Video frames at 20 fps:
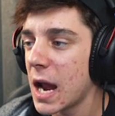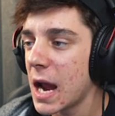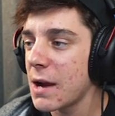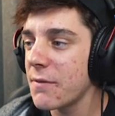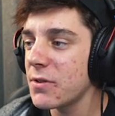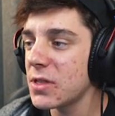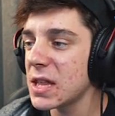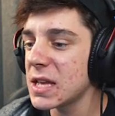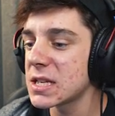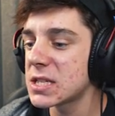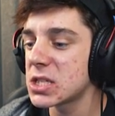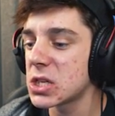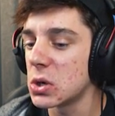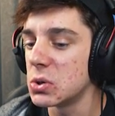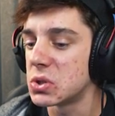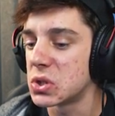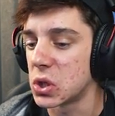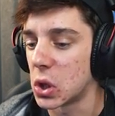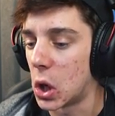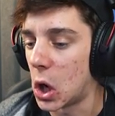Everything's so
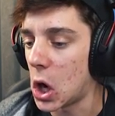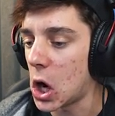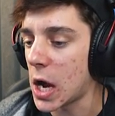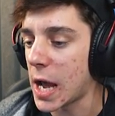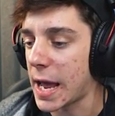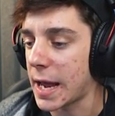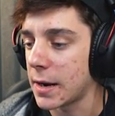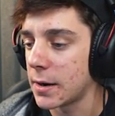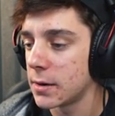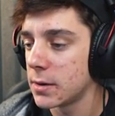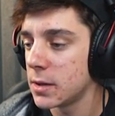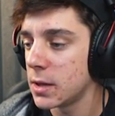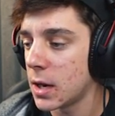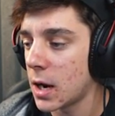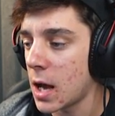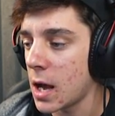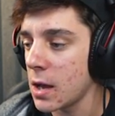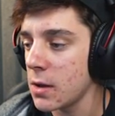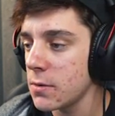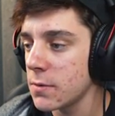tight, you
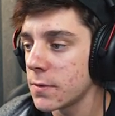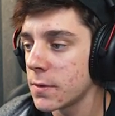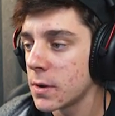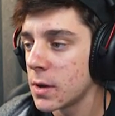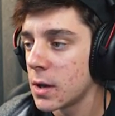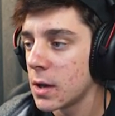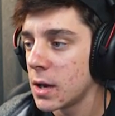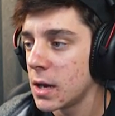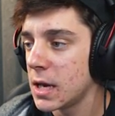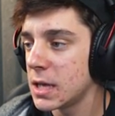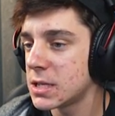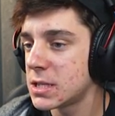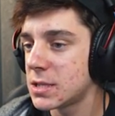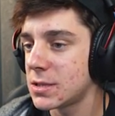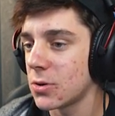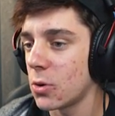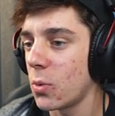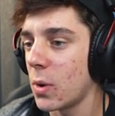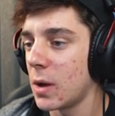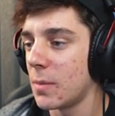know? It's
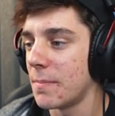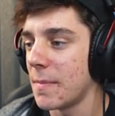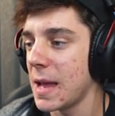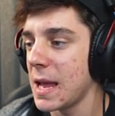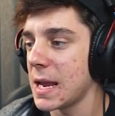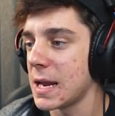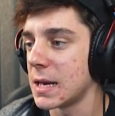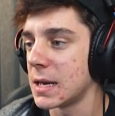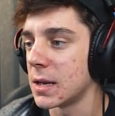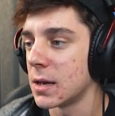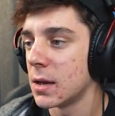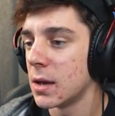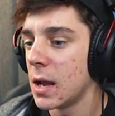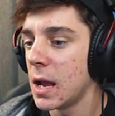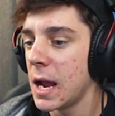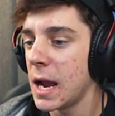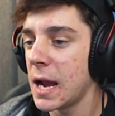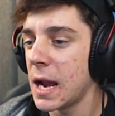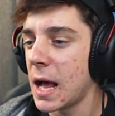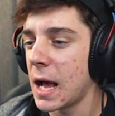so well made.
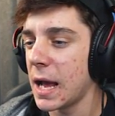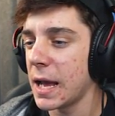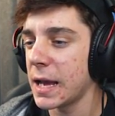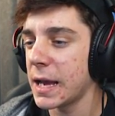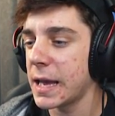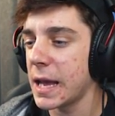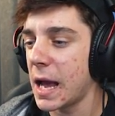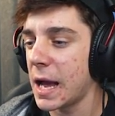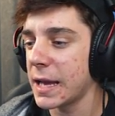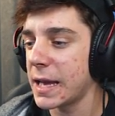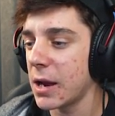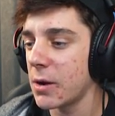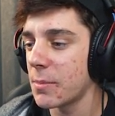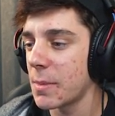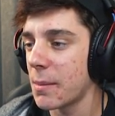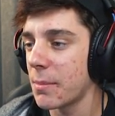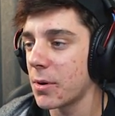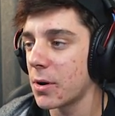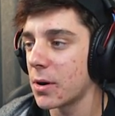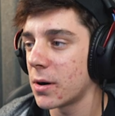And I can't
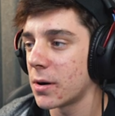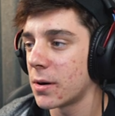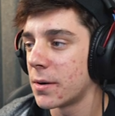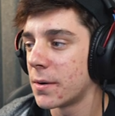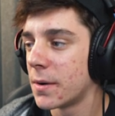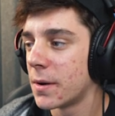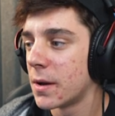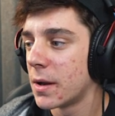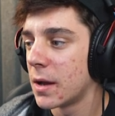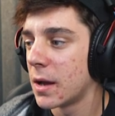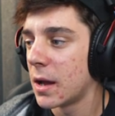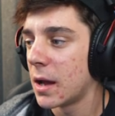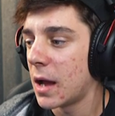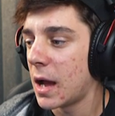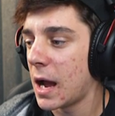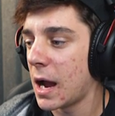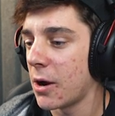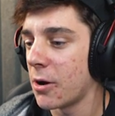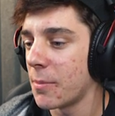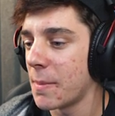remember...
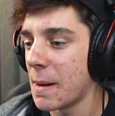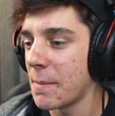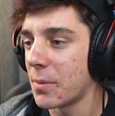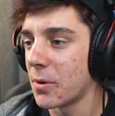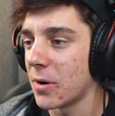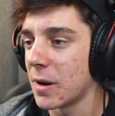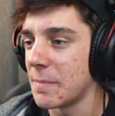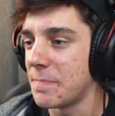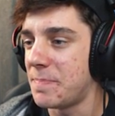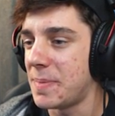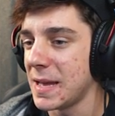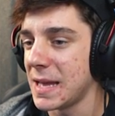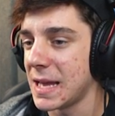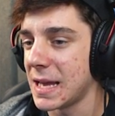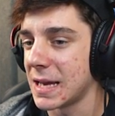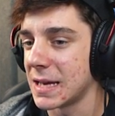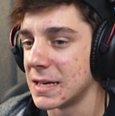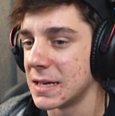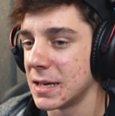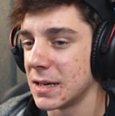I remember it
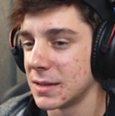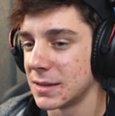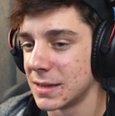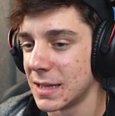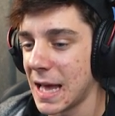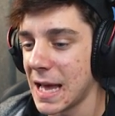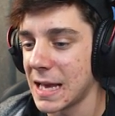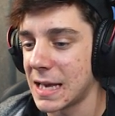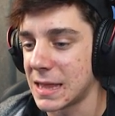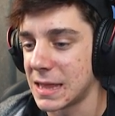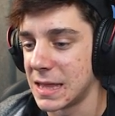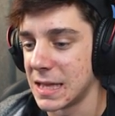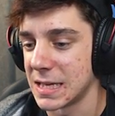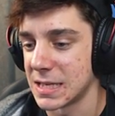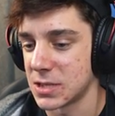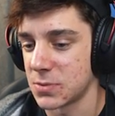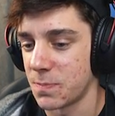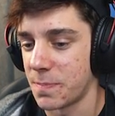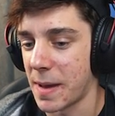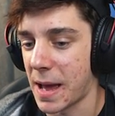being like
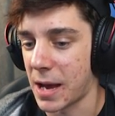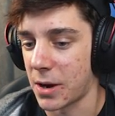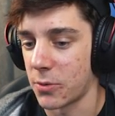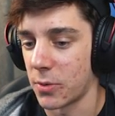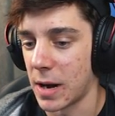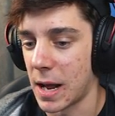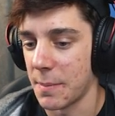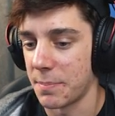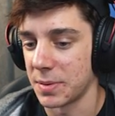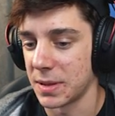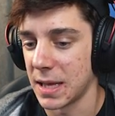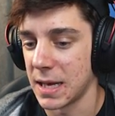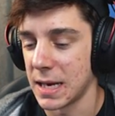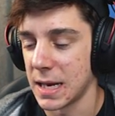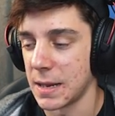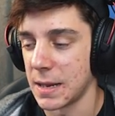this back when I played